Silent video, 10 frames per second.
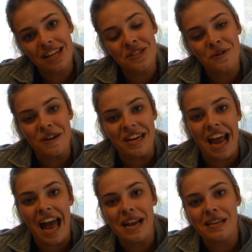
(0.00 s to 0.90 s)
Geordie
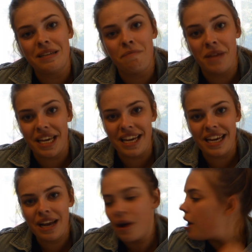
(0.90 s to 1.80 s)
and
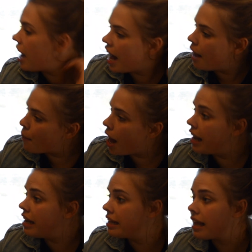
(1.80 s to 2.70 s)
Mickey.
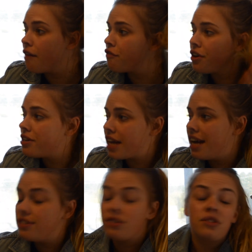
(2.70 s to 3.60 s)
I love those
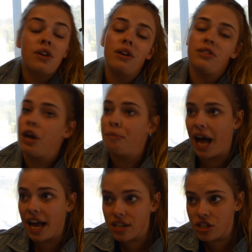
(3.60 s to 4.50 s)
guys so
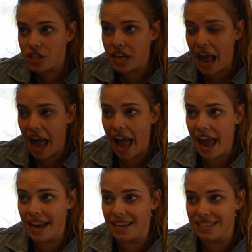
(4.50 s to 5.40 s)
much,
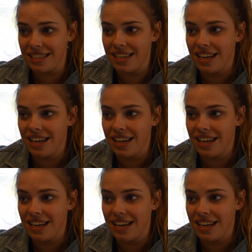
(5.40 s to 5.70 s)
and